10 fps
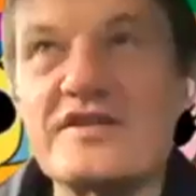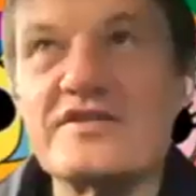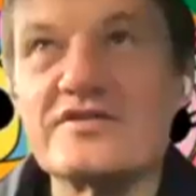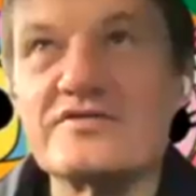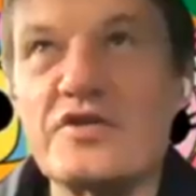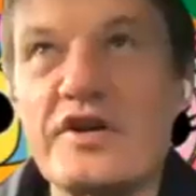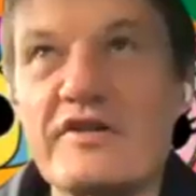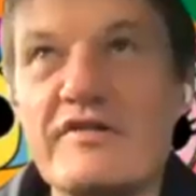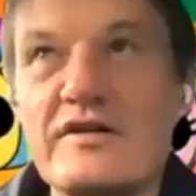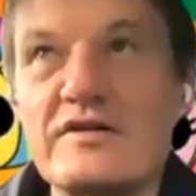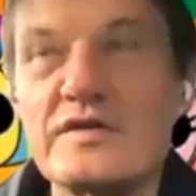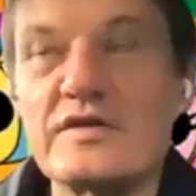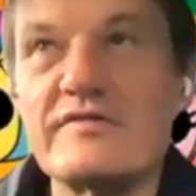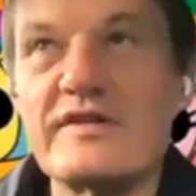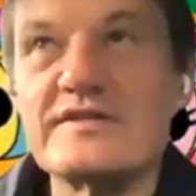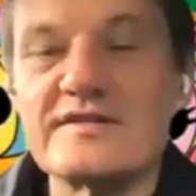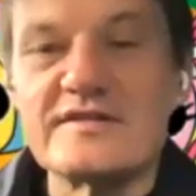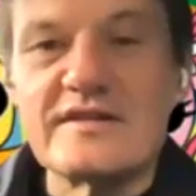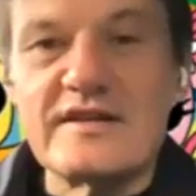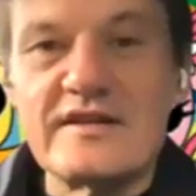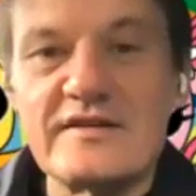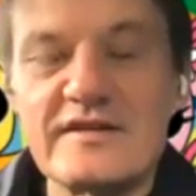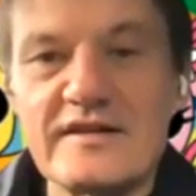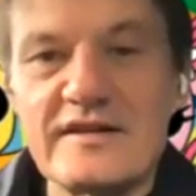teacher's running around for the rest of the day